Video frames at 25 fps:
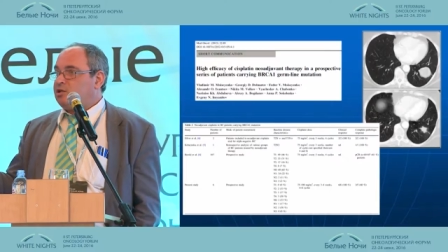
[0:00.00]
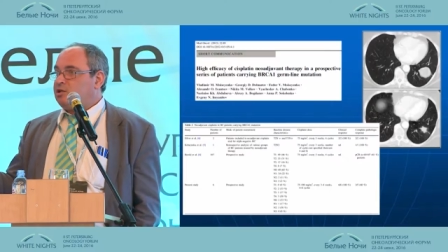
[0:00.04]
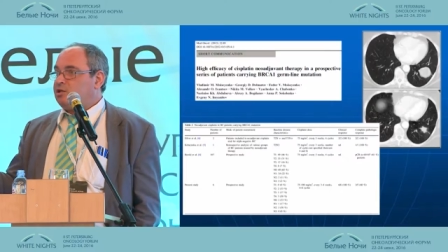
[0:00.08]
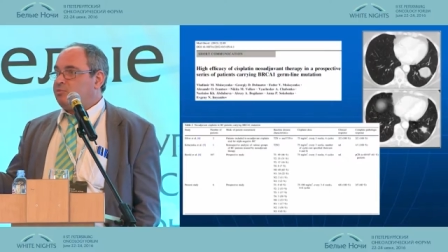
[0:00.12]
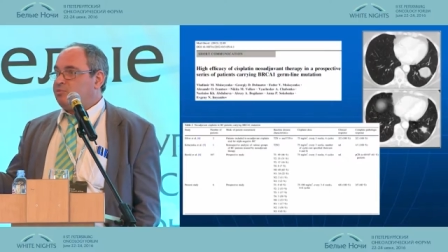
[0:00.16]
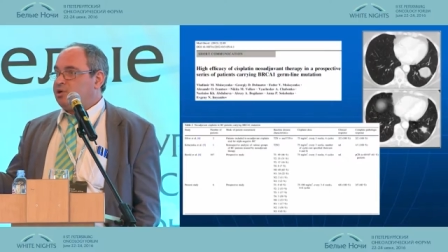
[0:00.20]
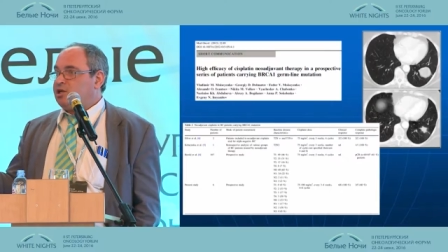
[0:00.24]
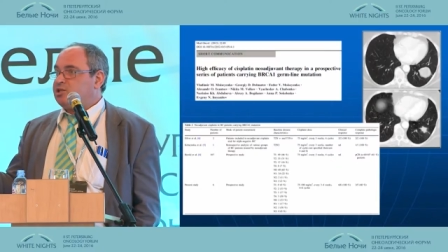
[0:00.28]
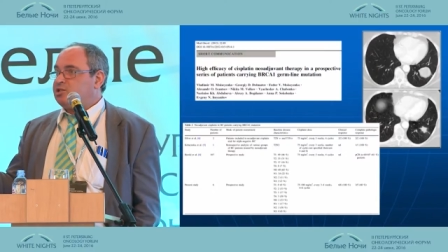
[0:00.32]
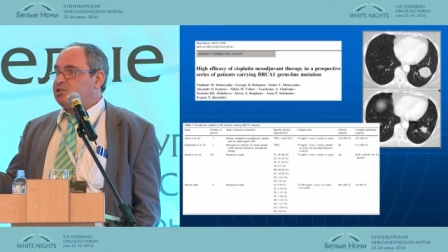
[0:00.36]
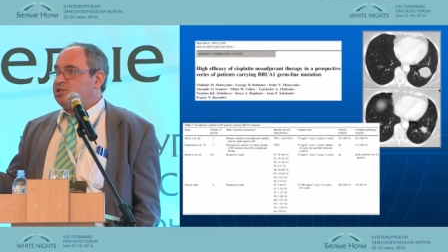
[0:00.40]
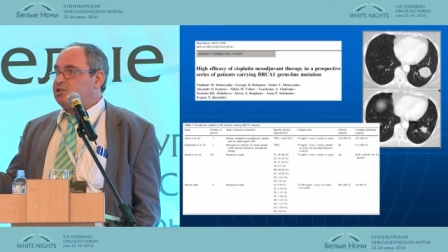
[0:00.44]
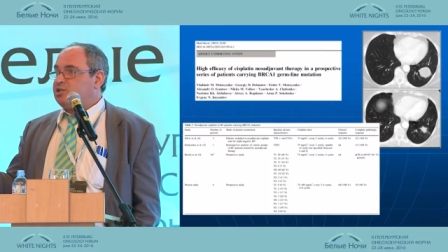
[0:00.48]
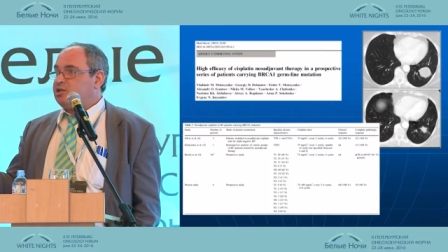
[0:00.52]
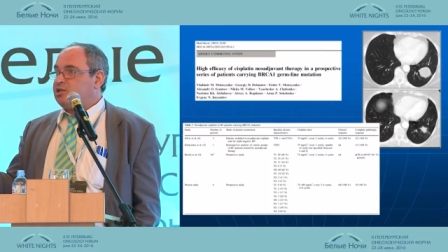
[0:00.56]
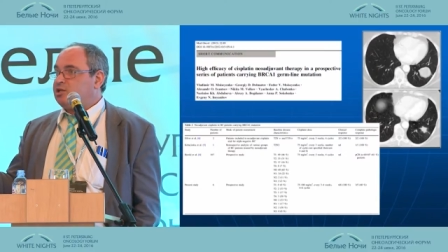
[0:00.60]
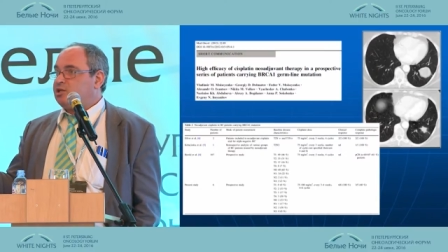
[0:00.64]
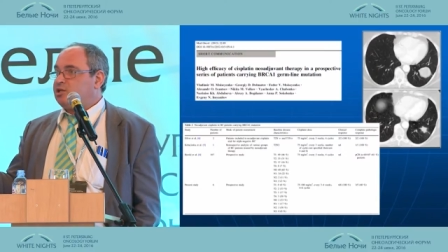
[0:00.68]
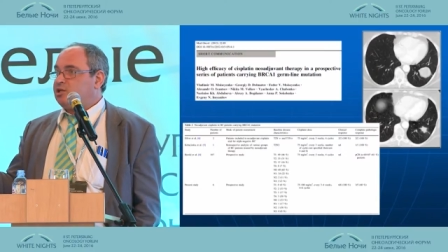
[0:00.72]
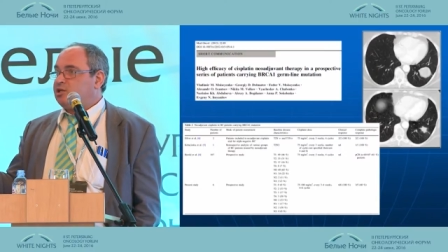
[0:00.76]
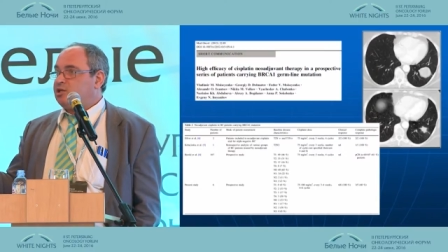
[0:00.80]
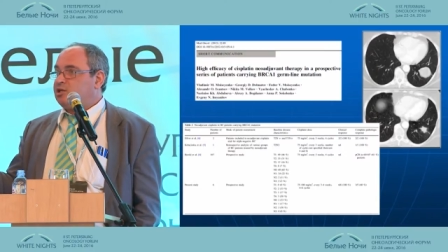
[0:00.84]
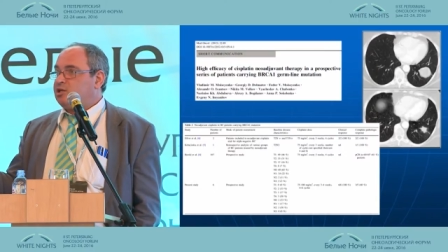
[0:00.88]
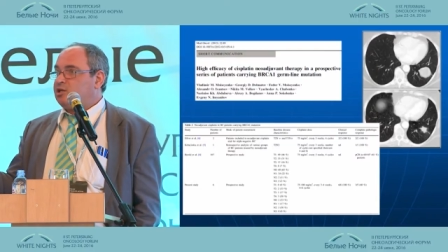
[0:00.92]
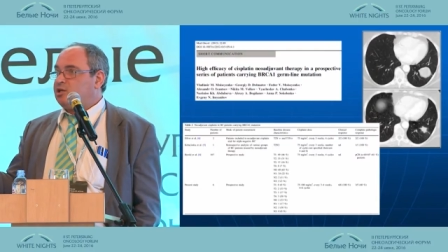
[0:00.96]
breast
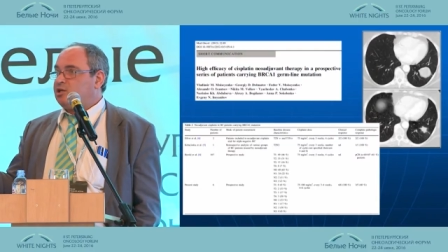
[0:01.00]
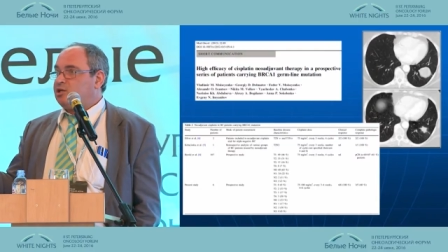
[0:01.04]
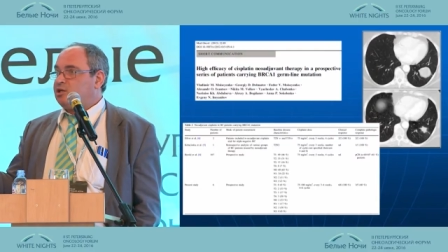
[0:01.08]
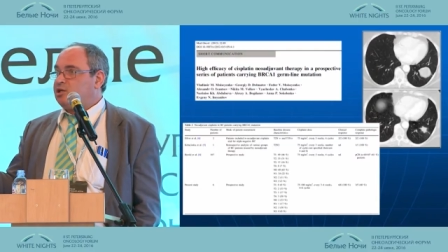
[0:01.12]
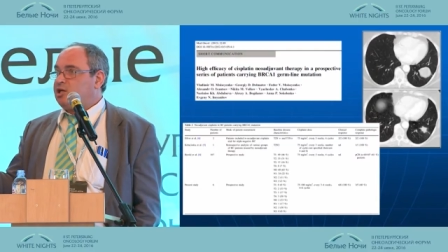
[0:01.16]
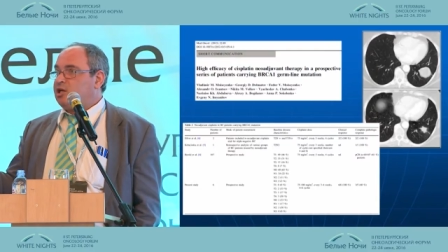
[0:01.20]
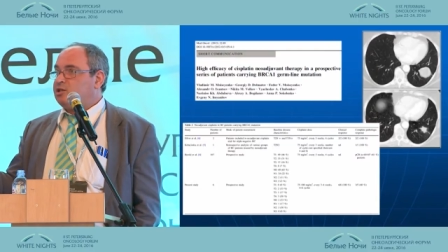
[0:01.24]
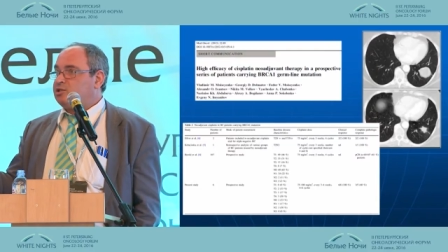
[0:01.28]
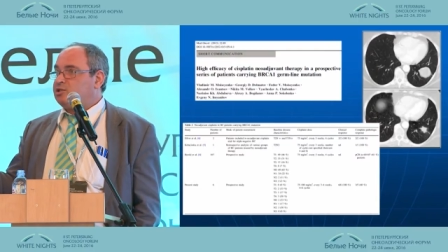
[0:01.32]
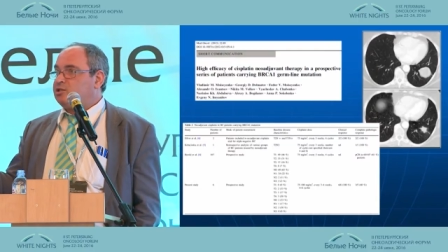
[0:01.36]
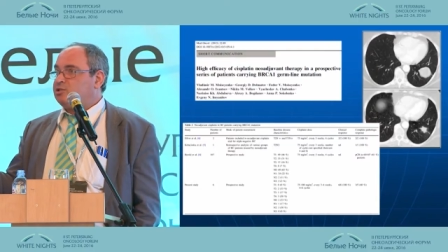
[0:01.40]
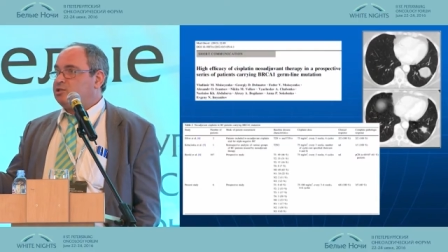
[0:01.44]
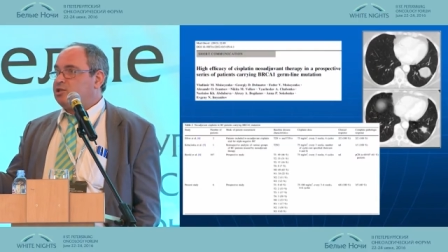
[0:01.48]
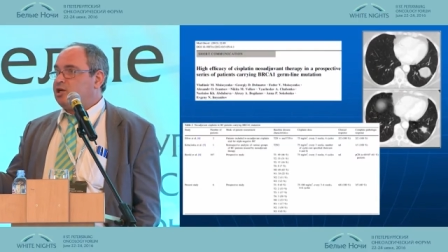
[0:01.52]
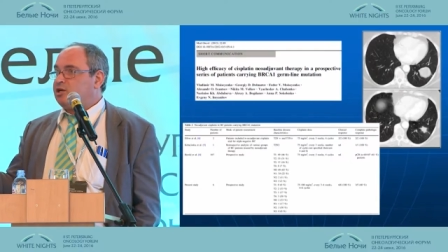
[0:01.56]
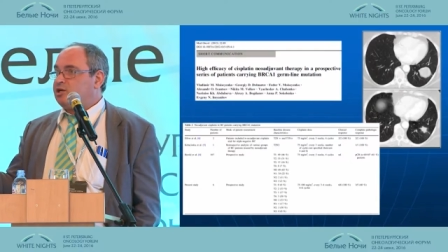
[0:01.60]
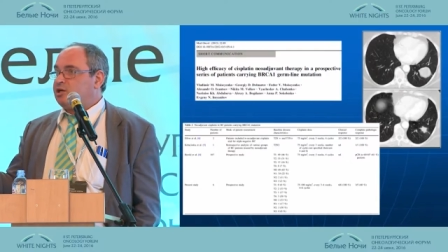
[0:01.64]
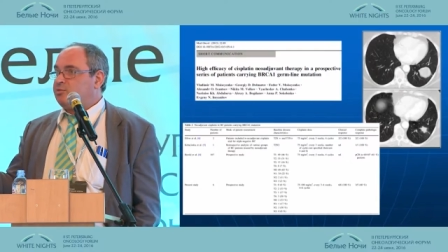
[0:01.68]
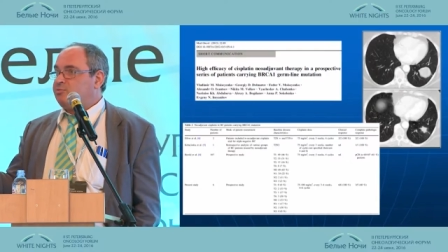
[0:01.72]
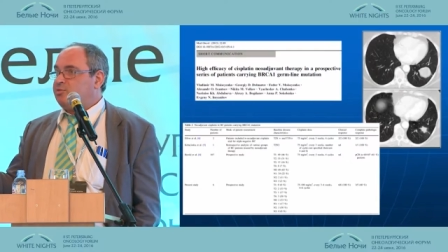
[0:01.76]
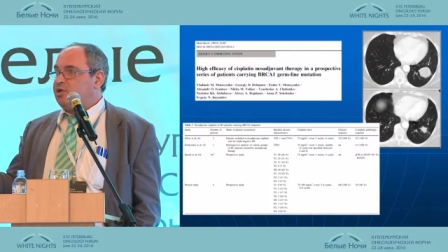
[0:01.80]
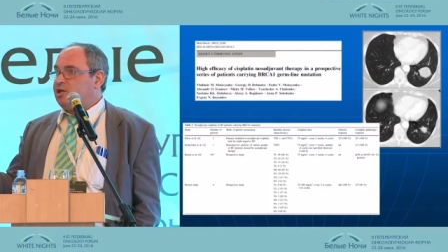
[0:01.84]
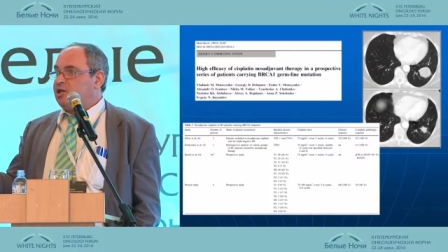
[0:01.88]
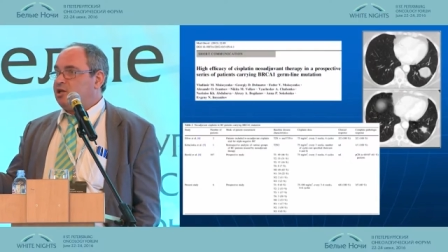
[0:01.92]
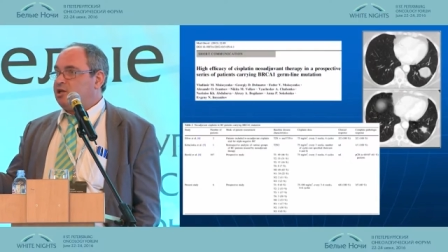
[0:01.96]
cancer
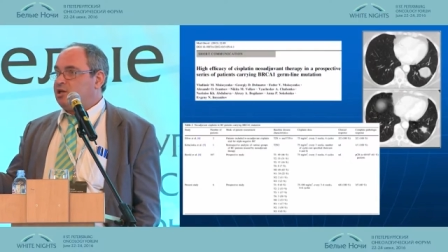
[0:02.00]
therapy.